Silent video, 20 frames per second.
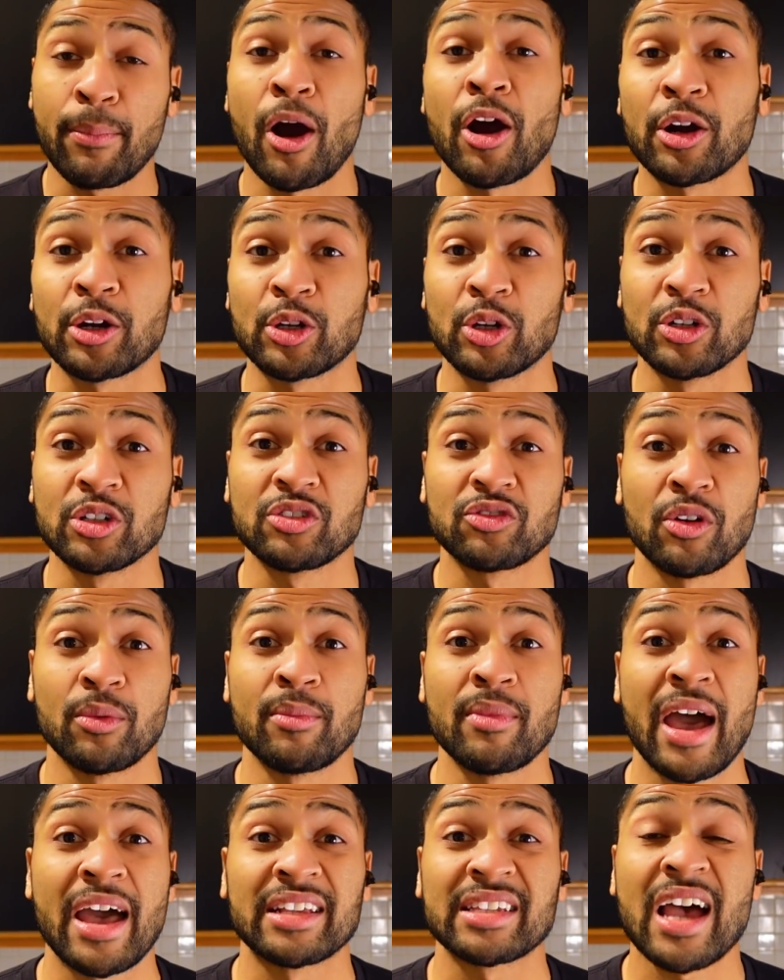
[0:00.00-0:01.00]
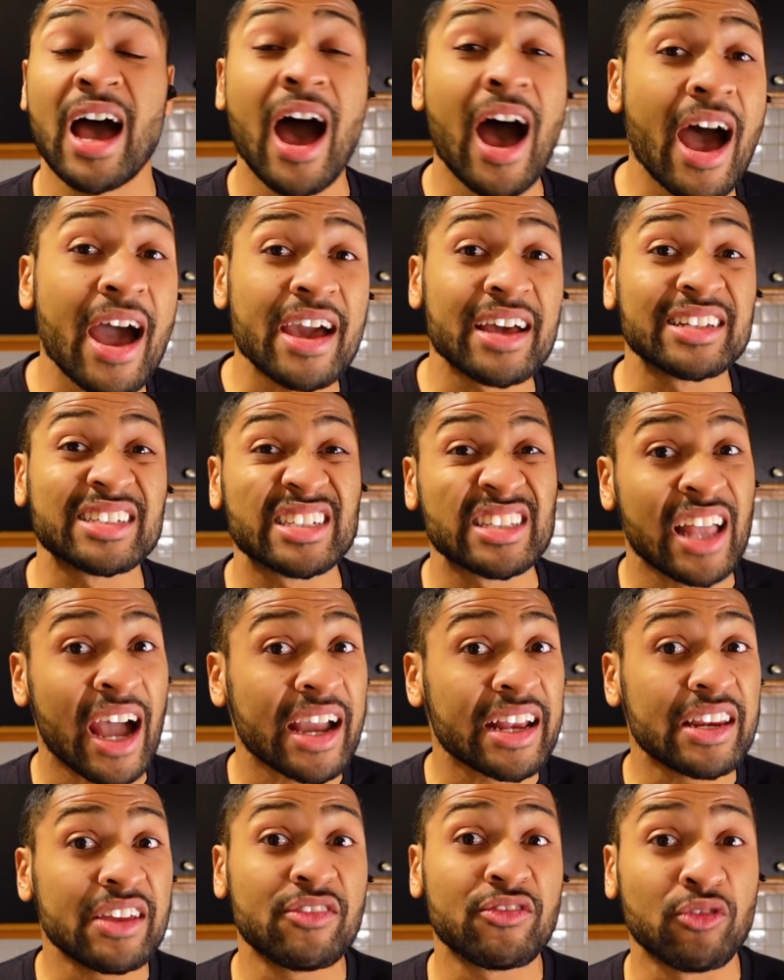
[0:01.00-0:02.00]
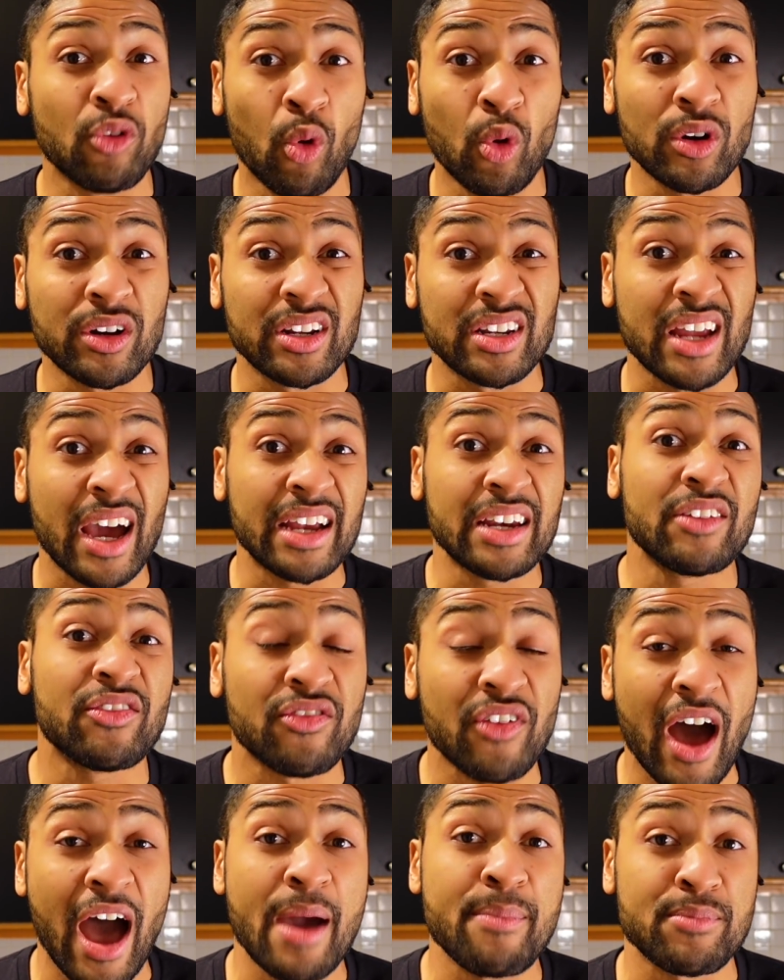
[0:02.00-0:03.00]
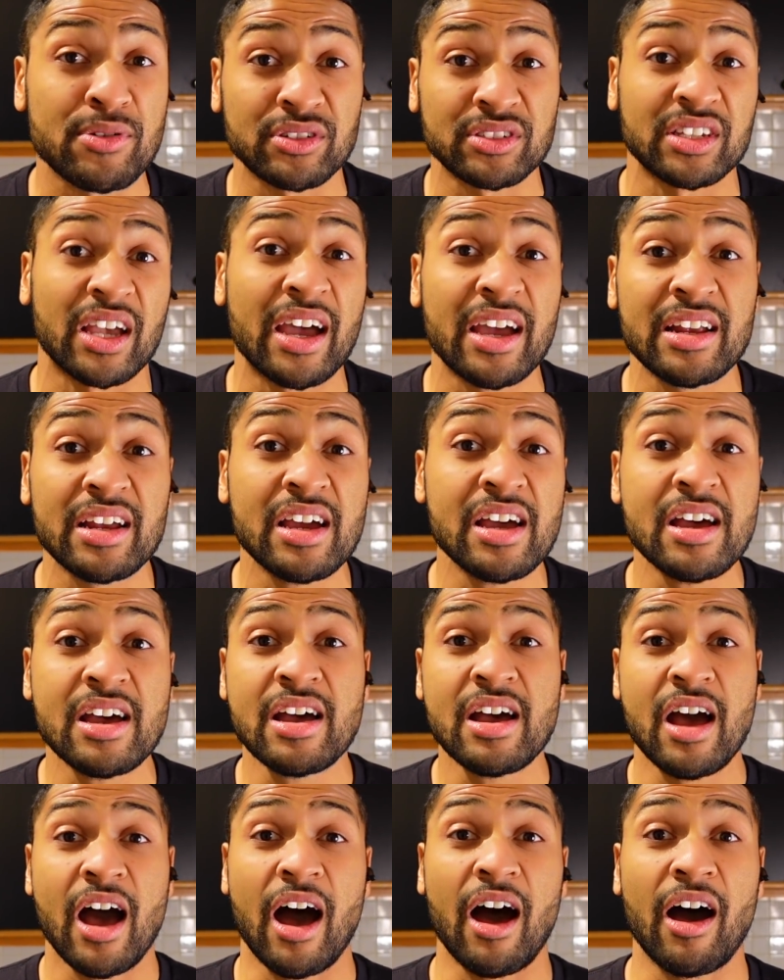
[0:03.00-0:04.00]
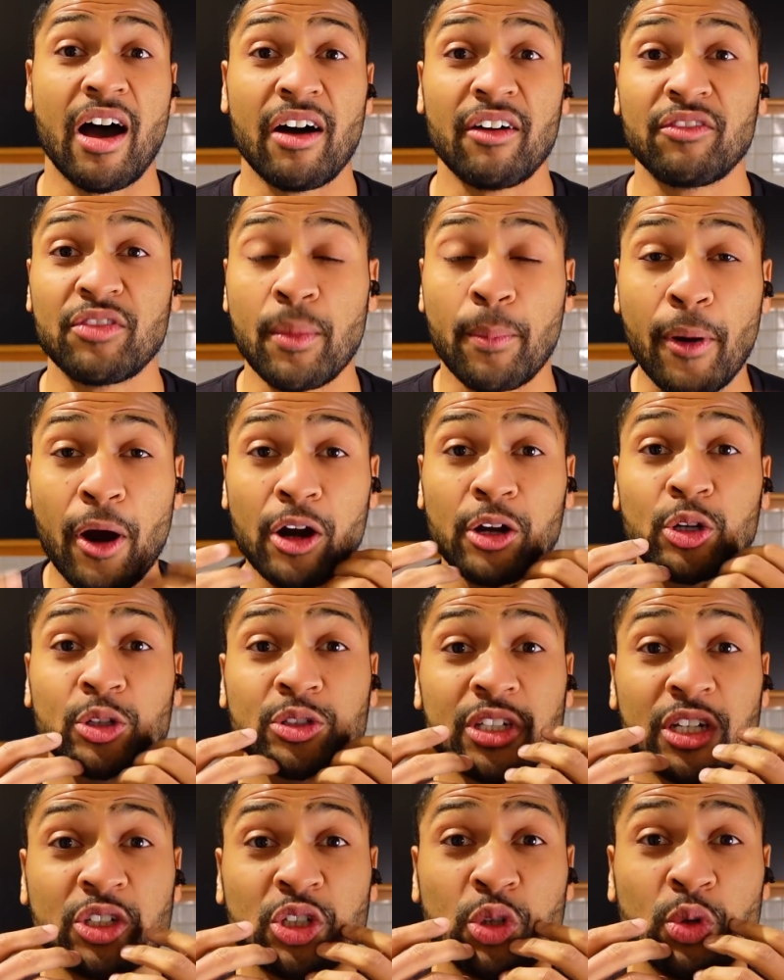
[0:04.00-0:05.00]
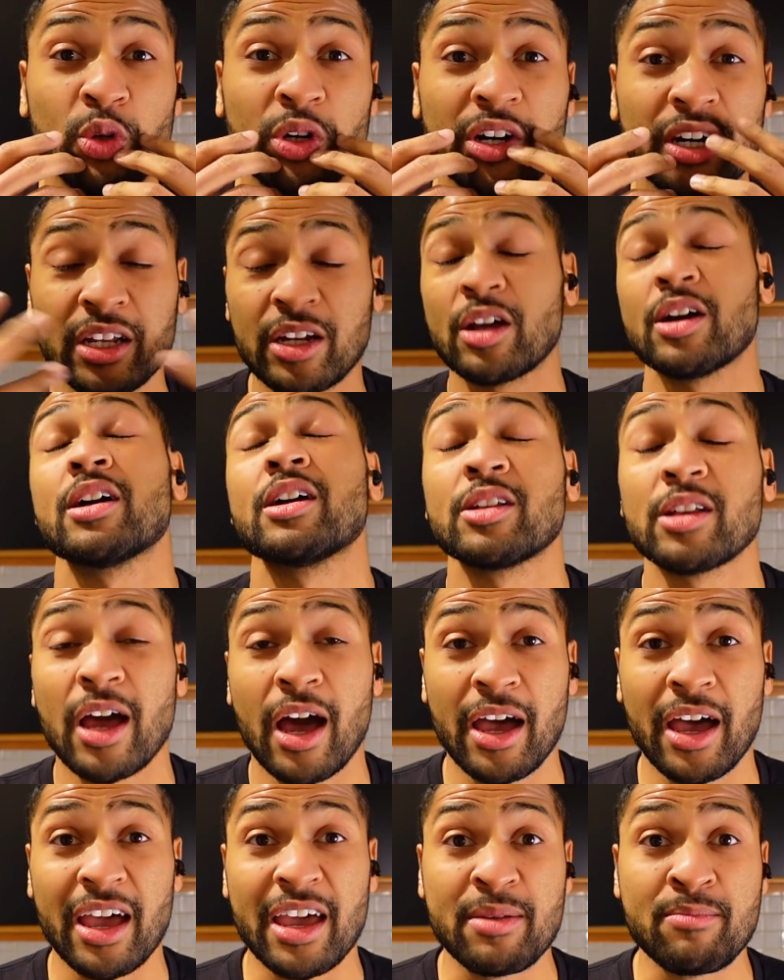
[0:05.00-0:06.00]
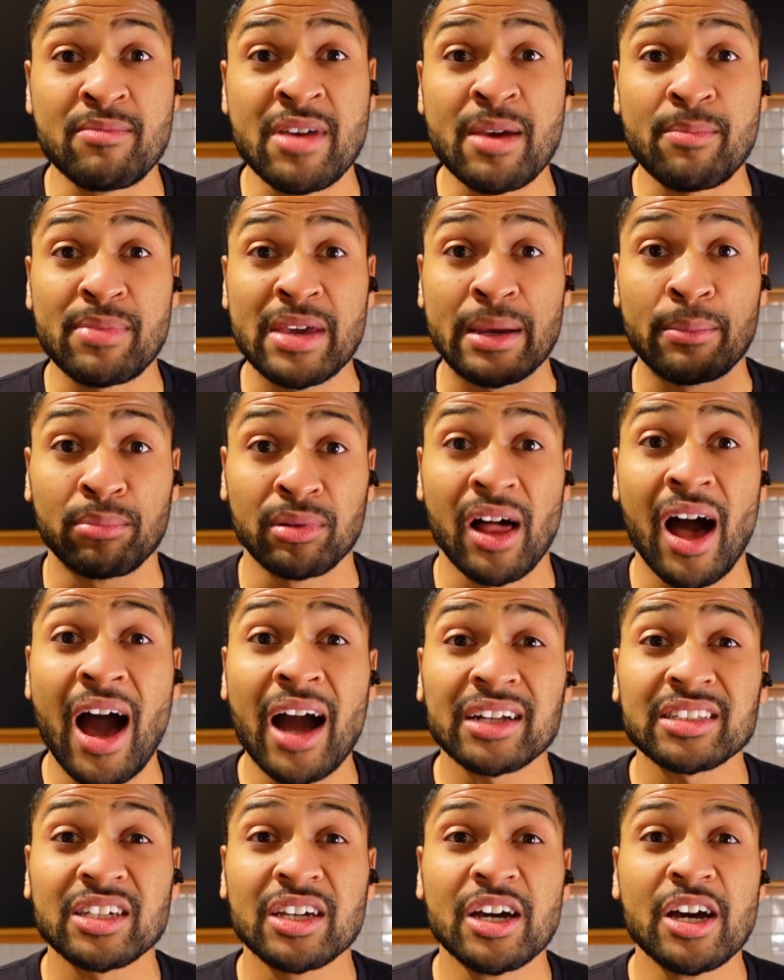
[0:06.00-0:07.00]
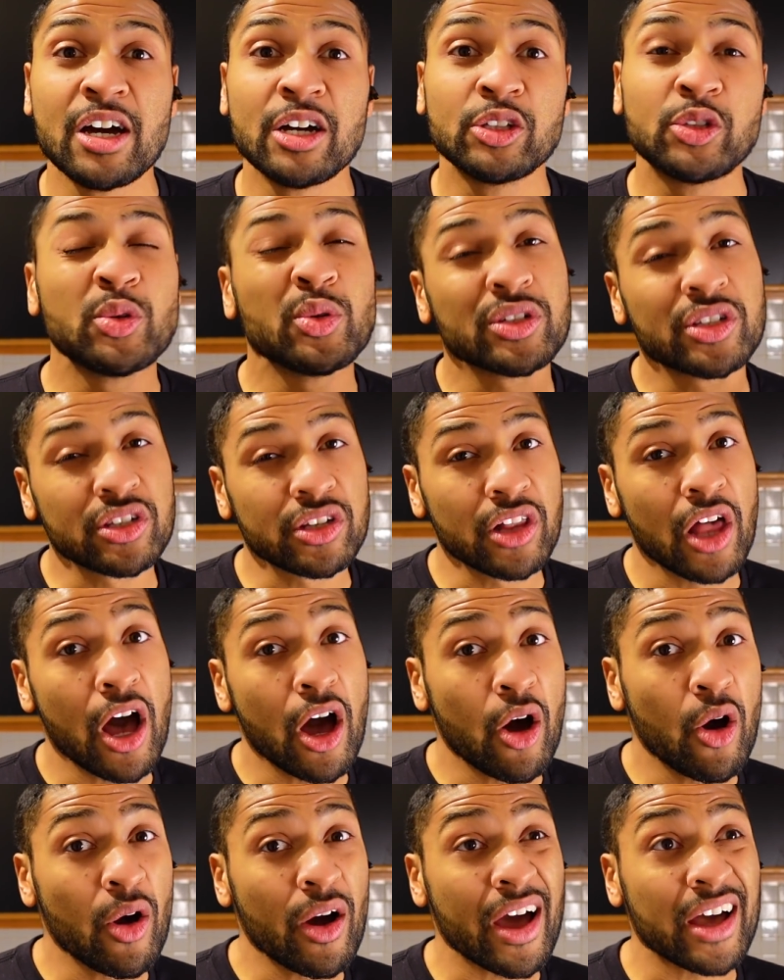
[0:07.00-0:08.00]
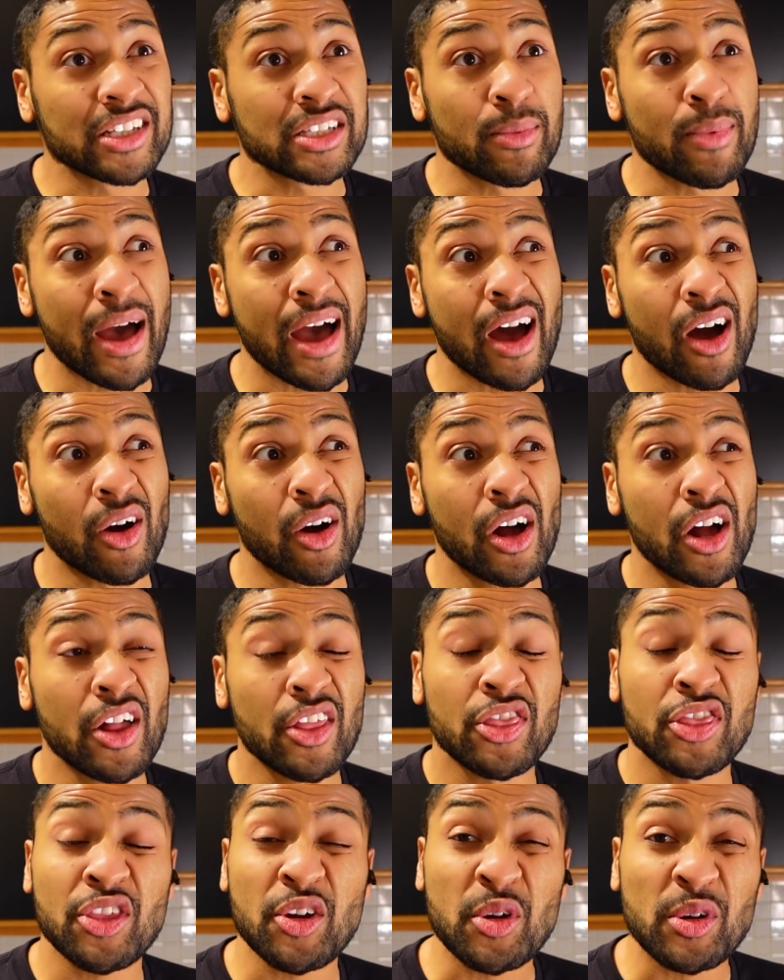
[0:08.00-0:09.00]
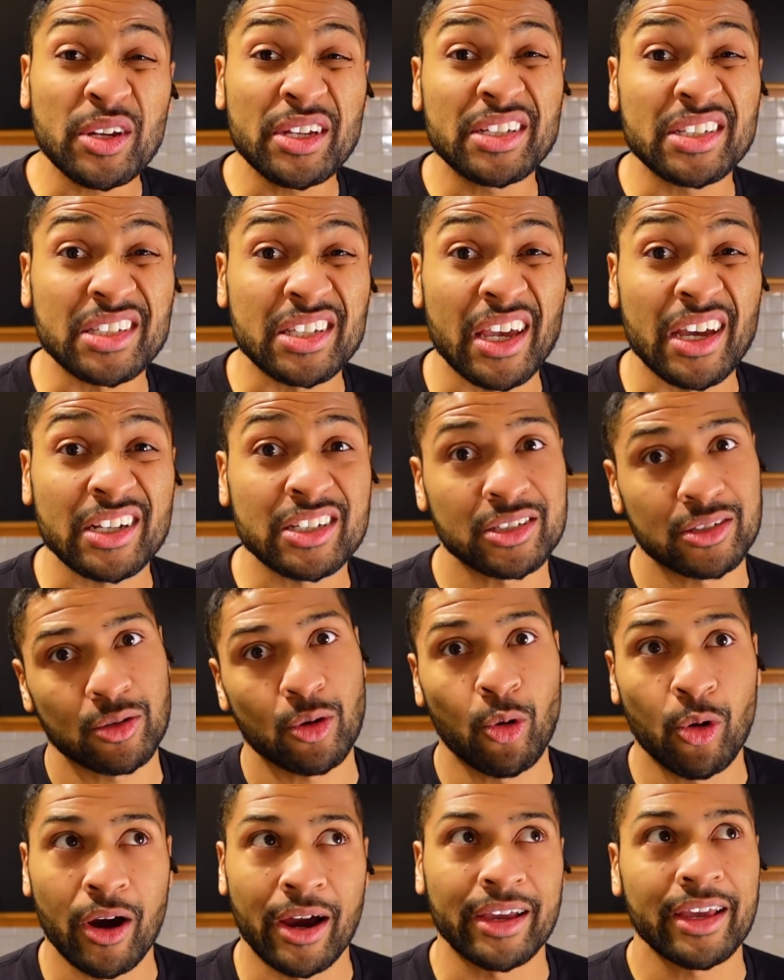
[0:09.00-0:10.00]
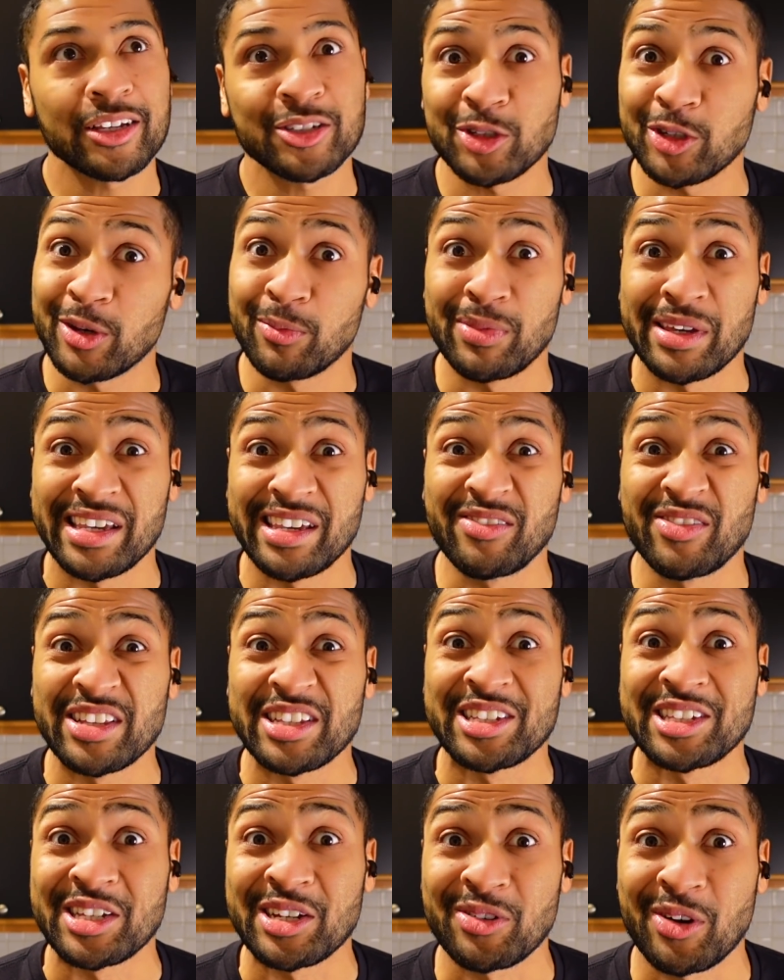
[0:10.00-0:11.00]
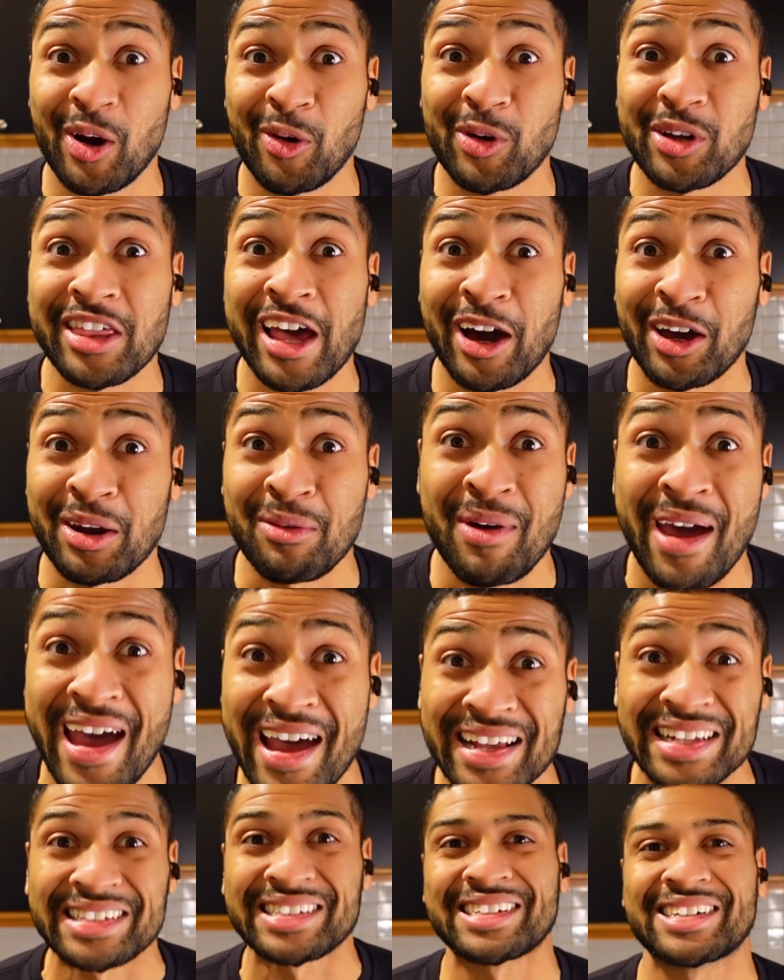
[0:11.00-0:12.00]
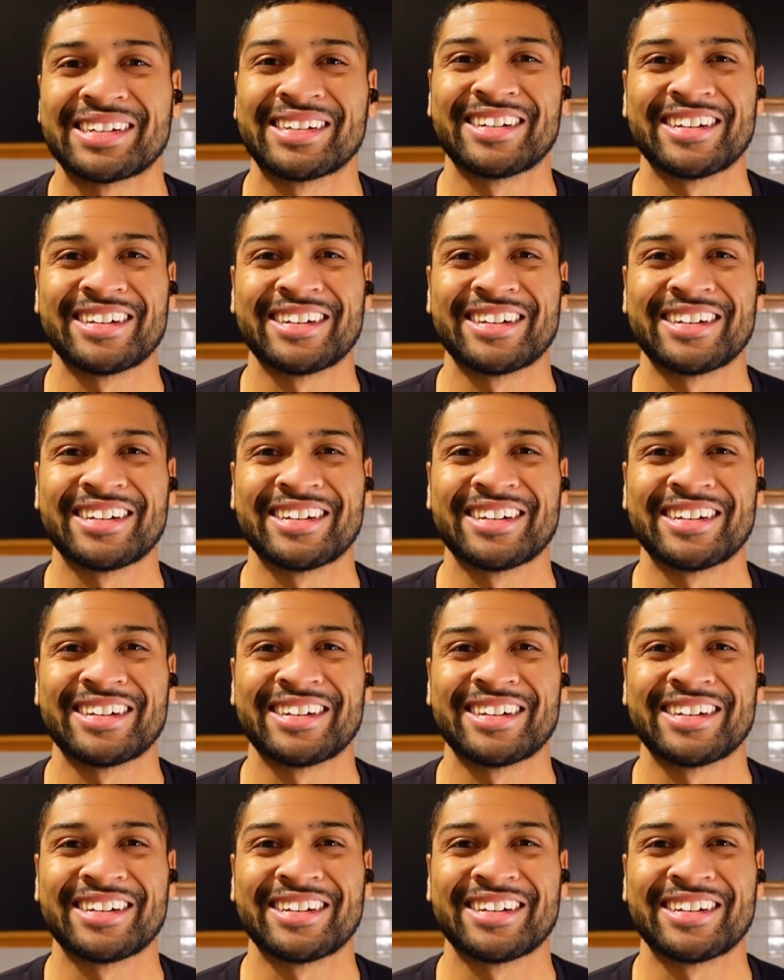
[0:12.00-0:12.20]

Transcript: particles from as high as 94 to 95% of the particles that you would uh, emit being blocked to as low as about 36, or I guess you could be even zero without a mask.